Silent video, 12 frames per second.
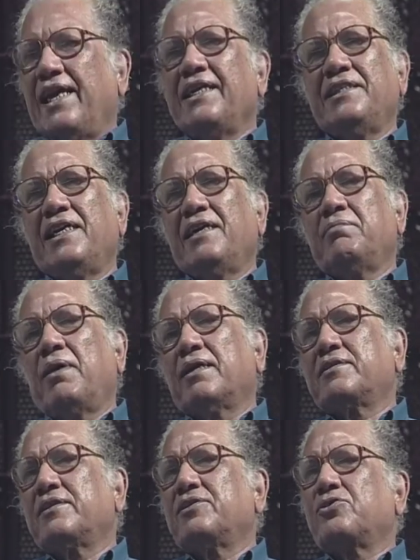Indian
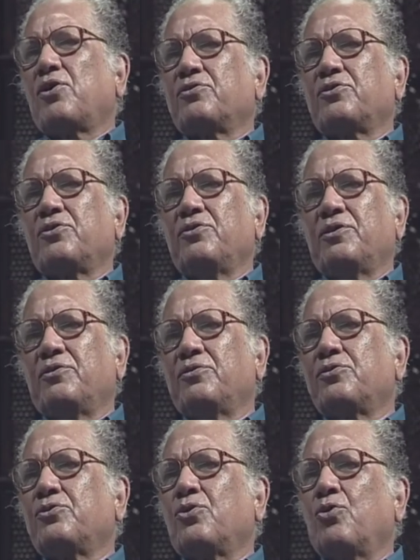merchants also
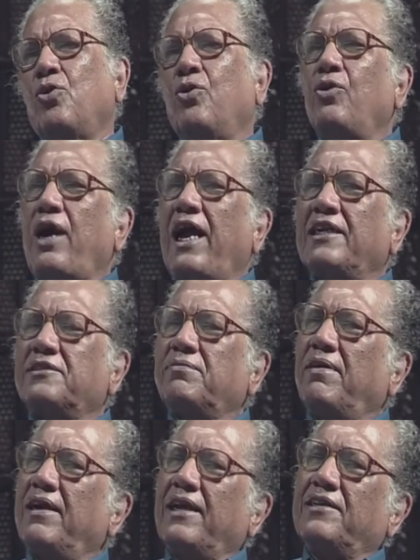used to go as
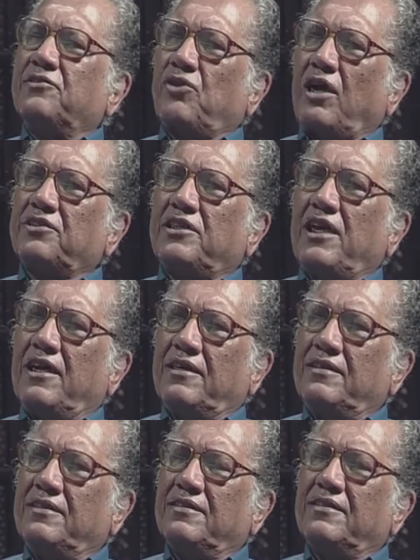far as Russia
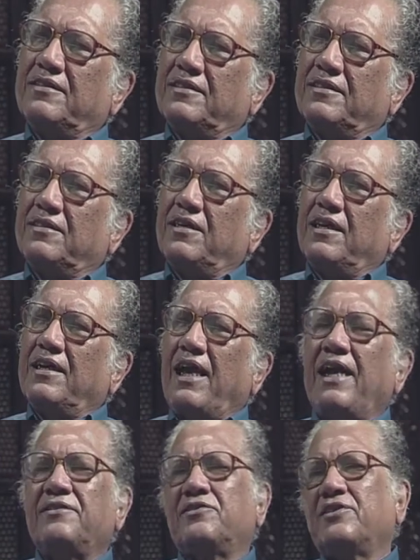
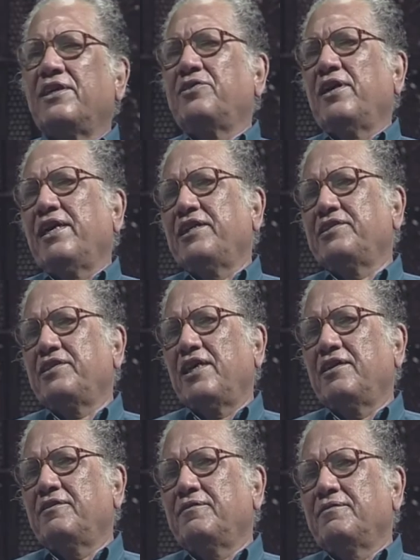and Central Asia,
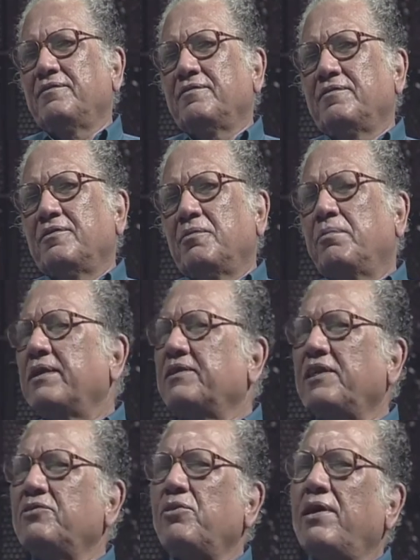but
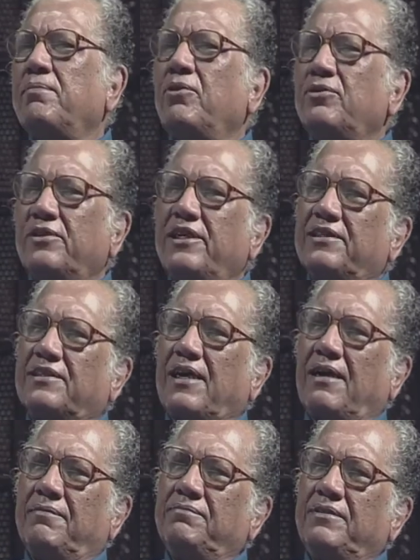these were mostly
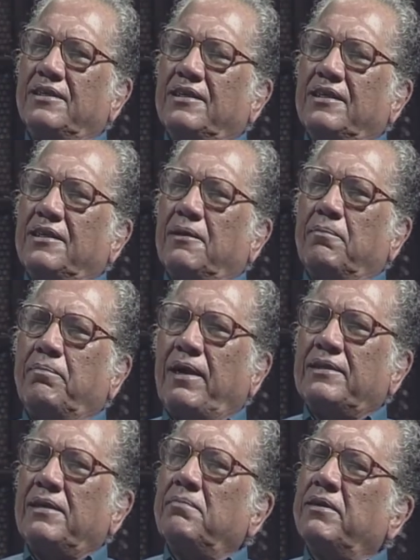served by
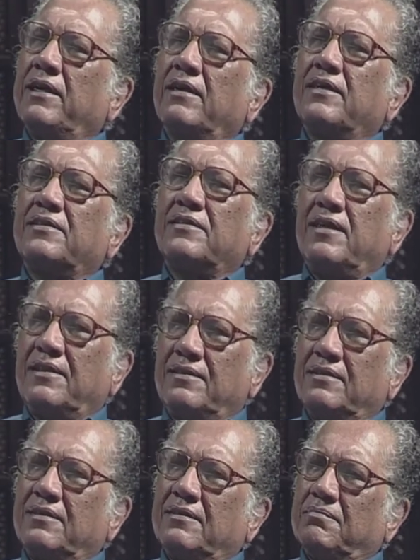the Middle Eastern
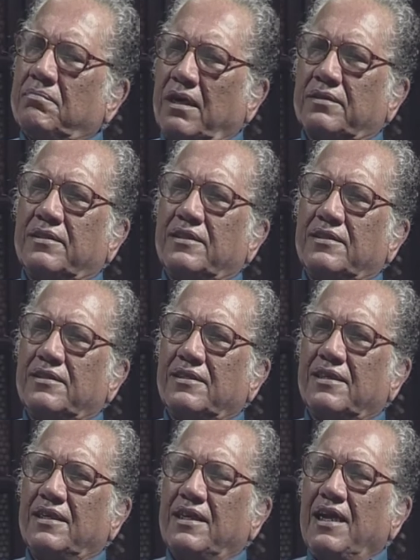merchants.
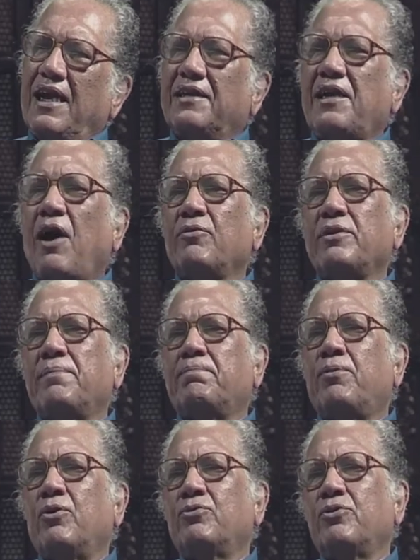Now the
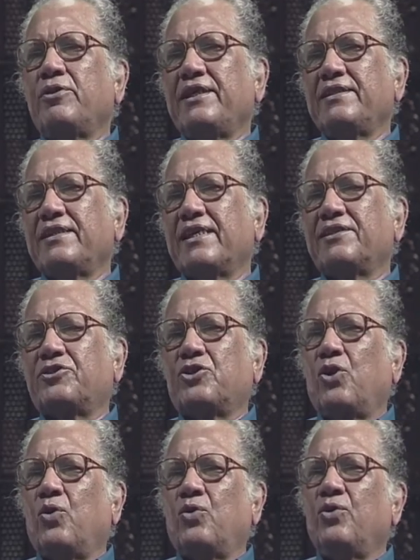Portuguese had
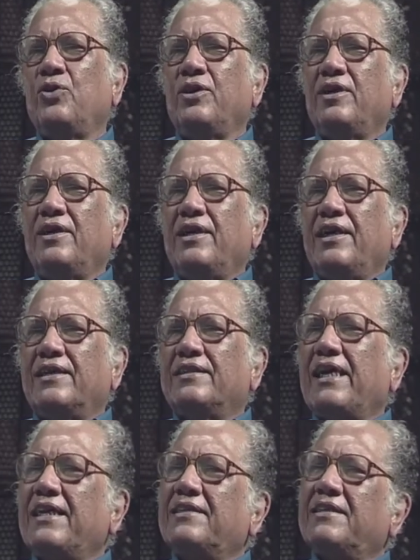shown
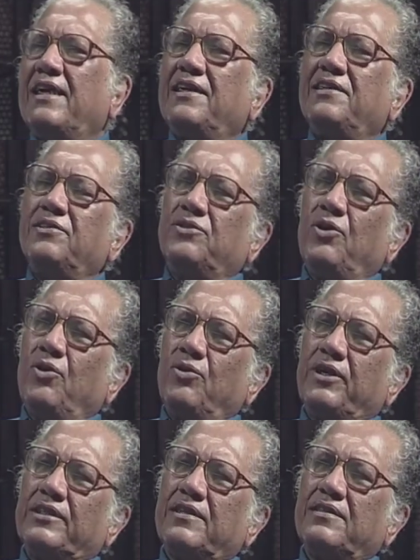that there is no
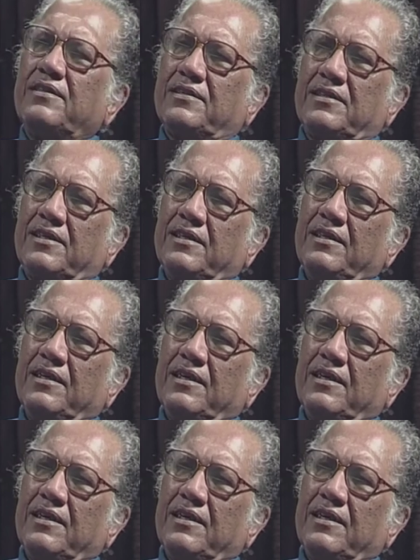necessity